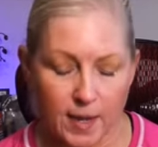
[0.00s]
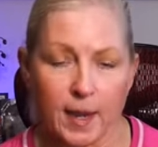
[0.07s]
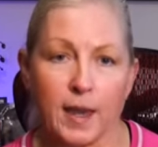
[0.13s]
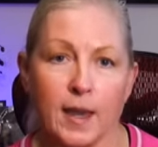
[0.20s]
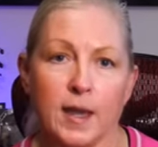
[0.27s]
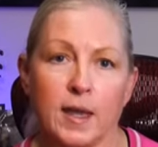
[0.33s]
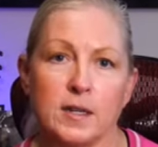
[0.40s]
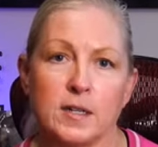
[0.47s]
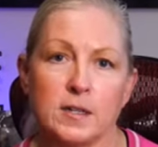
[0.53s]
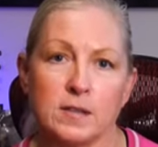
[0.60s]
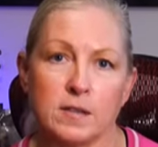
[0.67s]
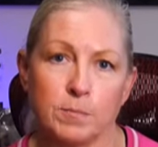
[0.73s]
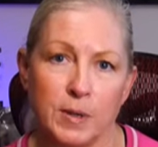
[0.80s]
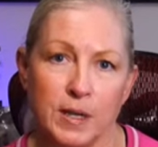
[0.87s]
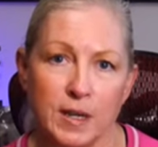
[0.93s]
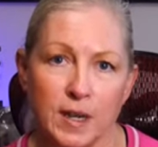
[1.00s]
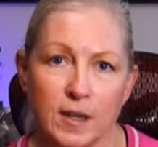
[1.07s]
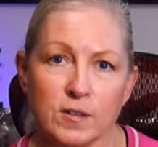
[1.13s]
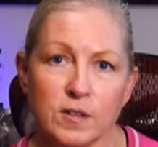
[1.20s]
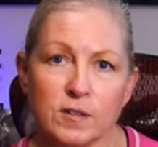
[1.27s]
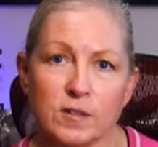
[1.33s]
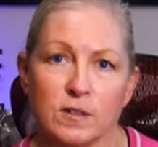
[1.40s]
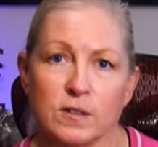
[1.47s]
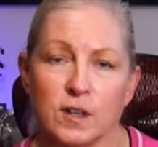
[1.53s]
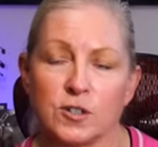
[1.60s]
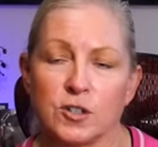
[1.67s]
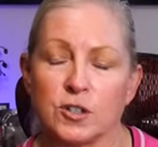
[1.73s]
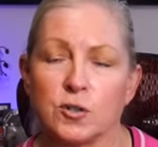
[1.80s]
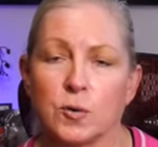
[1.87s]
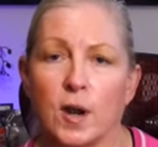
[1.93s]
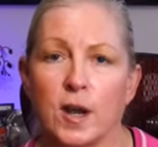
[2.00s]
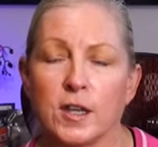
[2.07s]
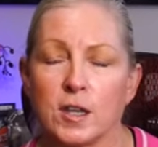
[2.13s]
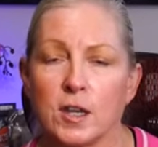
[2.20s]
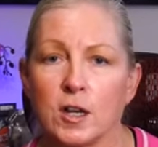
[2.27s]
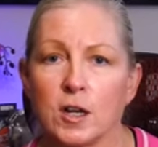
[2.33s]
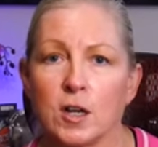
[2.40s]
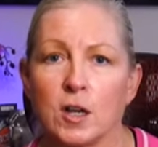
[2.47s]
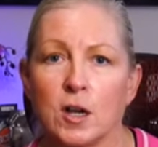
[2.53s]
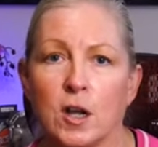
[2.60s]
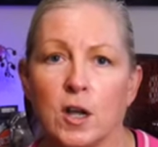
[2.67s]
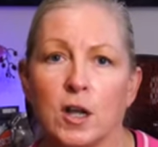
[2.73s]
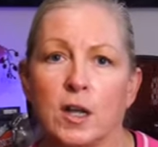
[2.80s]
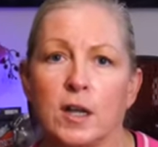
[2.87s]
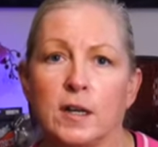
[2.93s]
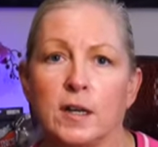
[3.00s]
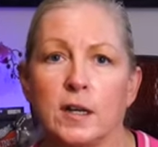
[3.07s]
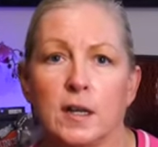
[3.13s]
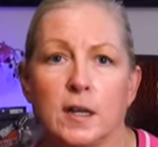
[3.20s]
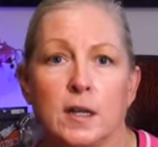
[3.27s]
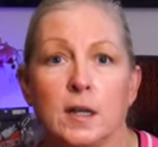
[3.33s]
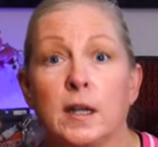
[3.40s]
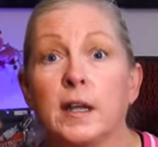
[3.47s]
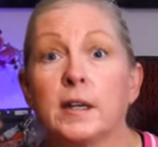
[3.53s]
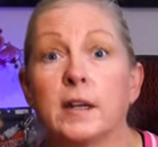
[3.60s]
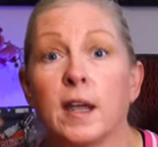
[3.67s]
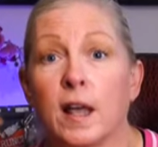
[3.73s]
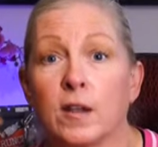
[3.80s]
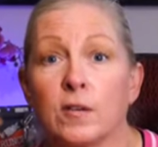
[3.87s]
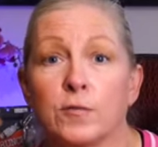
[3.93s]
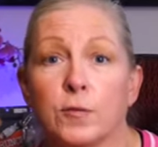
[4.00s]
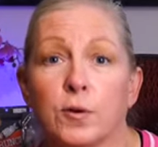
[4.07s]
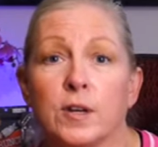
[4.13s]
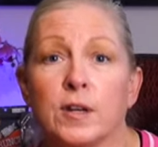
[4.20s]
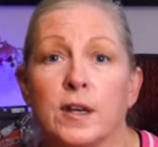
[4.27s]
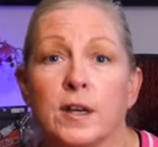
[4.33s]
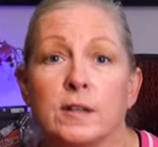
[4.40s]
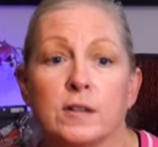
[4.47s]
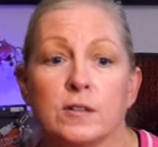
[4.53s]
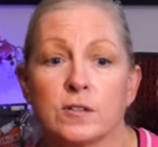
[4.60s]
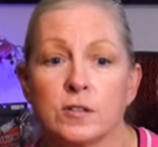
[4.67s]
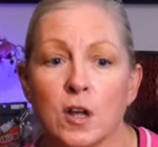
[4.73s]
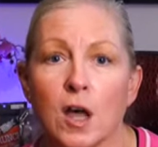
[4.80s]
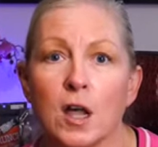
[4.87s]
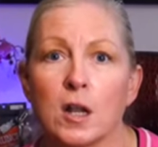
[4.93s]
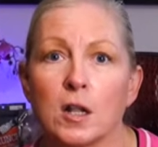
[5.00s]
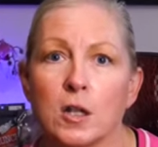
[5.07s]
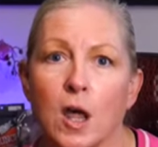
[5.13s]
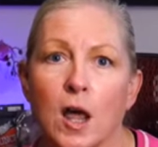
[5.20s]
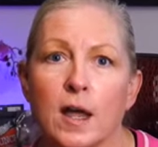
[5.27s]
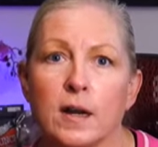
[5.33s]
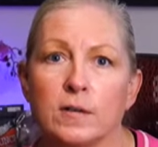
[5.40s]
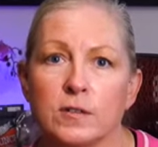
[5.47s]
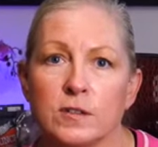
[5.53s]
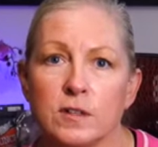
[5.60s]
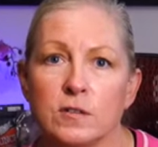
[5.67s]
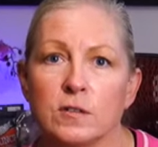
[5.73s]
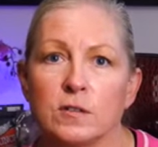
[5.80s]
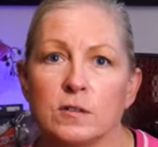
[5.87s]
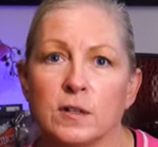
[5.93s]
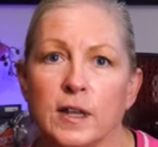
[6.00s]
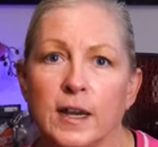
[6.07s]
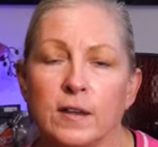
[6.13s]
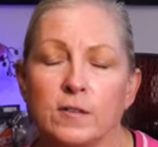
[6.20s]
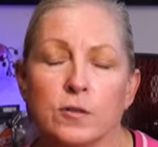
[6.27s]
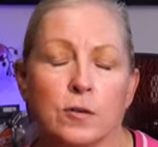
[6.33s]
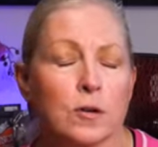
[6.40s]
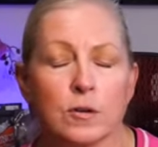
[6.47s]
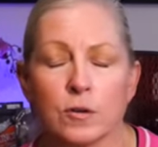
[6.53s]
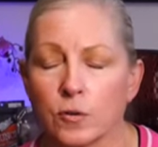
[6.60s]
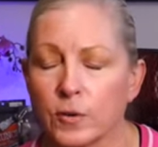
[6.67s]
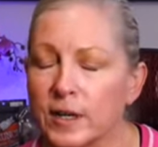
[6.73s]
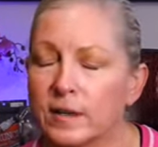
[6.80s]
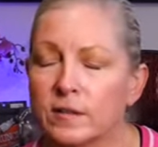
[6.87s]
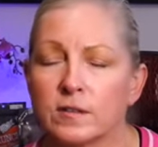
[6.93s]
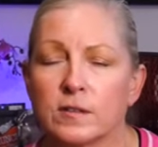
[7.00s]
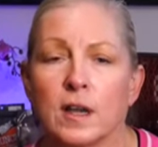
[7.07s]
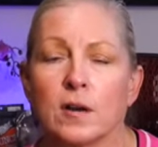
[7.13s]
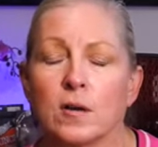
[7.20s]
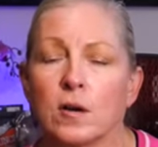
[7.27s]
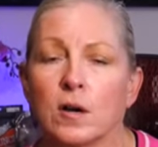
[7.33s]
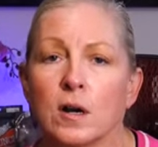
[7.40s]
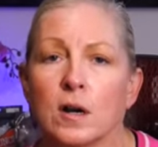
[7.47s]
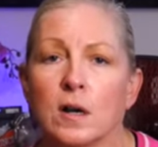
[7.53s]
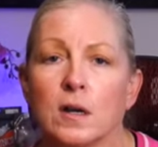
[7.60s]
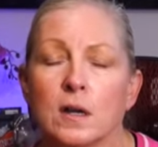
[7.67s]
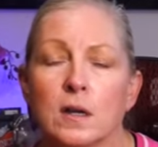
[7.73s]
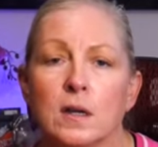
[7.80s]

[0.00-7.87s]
and because this is such a dry year on in California, there's not a lot of seasonal lakes or creeks that are